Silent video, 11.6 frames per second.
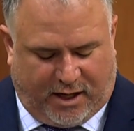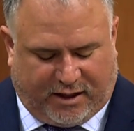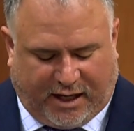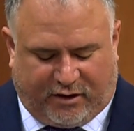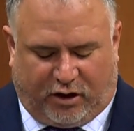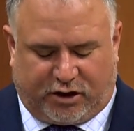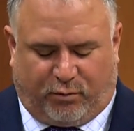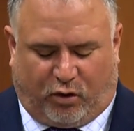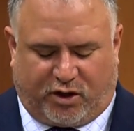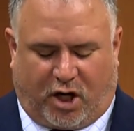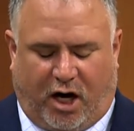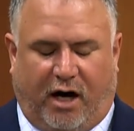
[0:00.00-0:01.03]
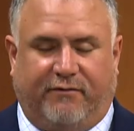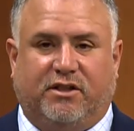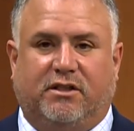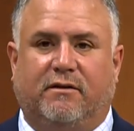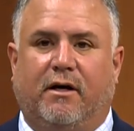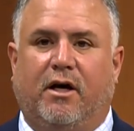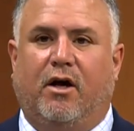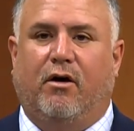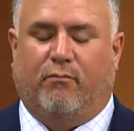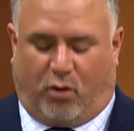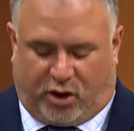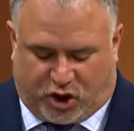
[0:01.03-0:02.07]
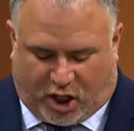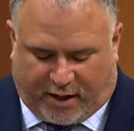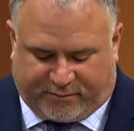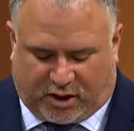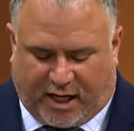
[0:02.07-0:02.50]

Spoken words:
Then there's more tariffs, more jobs